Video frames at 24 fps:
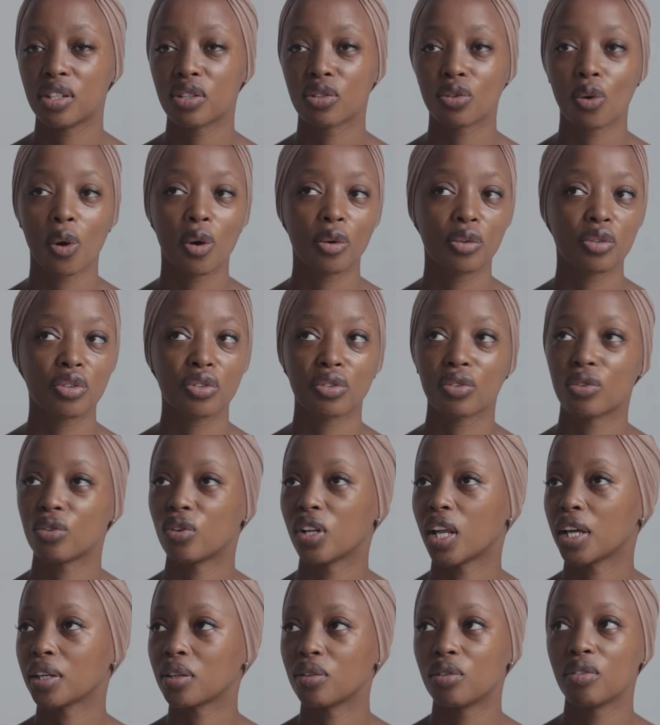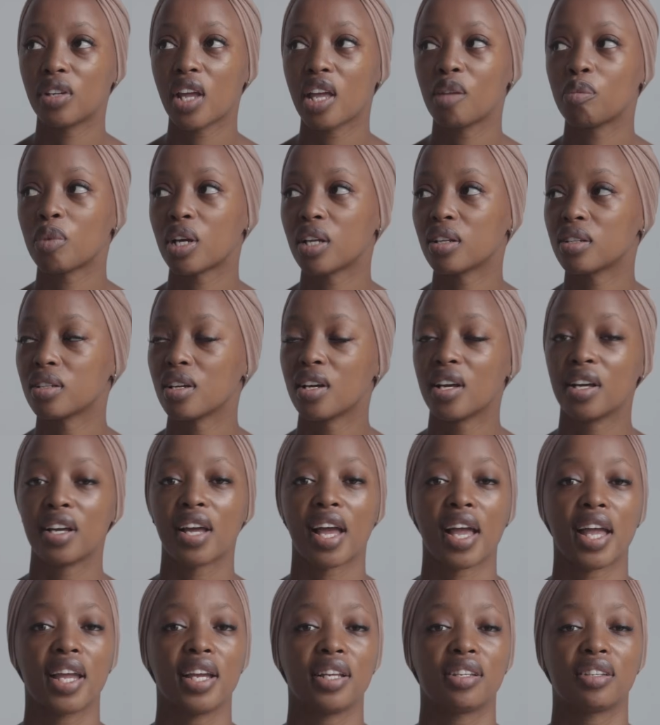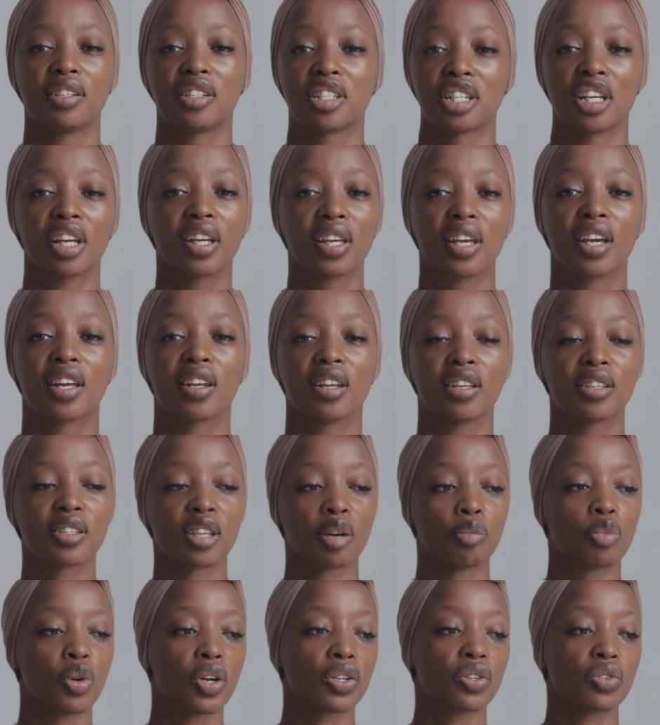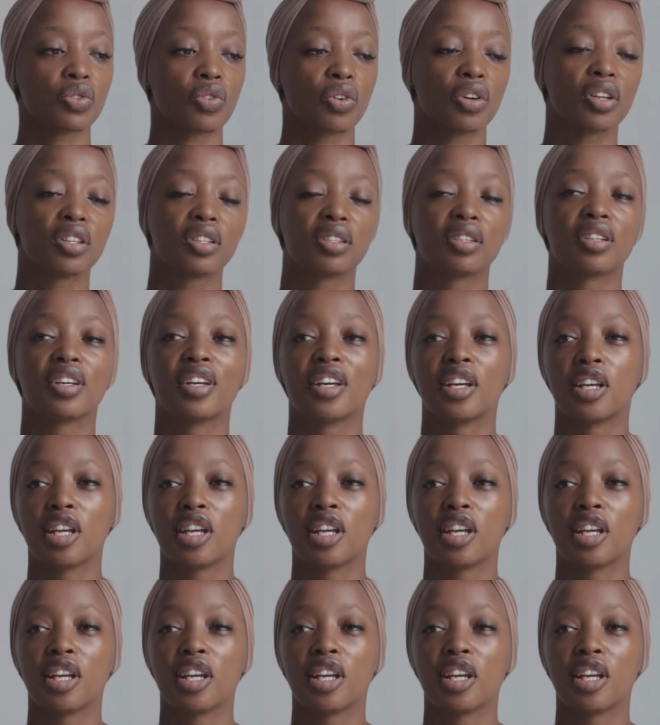soju, like you name it. Ate chicken in some restaurants.